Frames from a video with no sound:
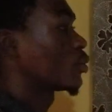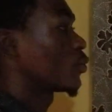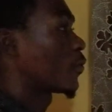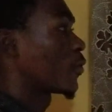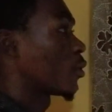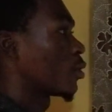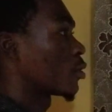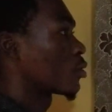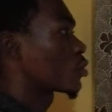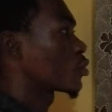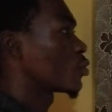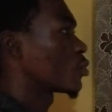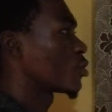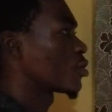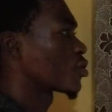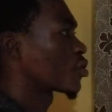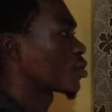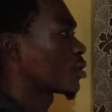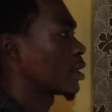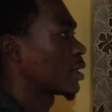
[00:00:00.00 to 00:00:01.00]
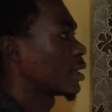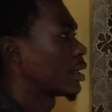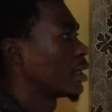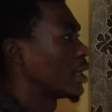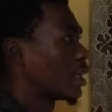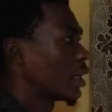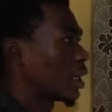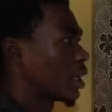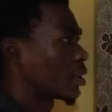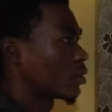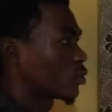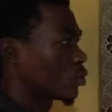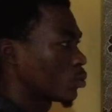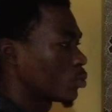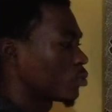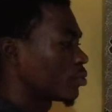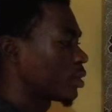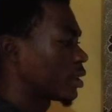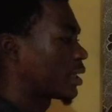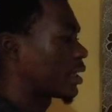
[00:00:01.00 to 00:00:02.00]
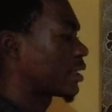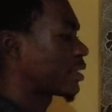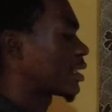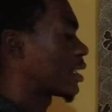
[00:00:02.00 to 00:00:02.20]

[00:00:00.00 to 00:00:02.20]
for us to just try and to get